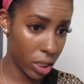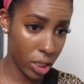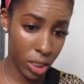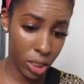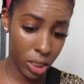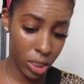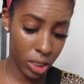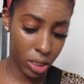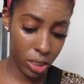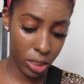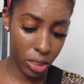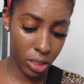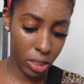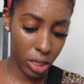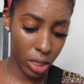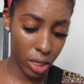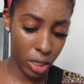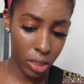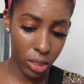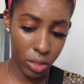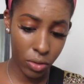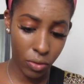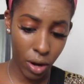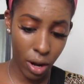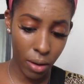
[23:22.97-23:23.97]
said
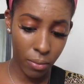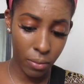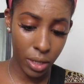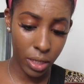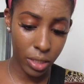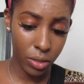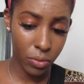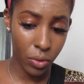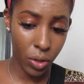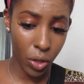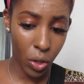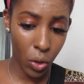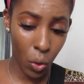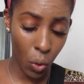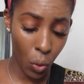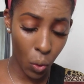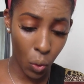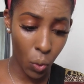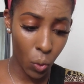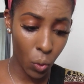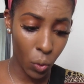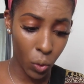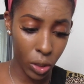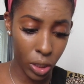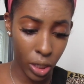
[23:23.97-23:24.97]
his crab legs were
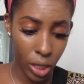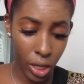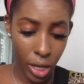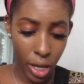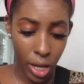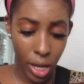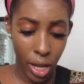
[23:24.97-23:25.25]
cold,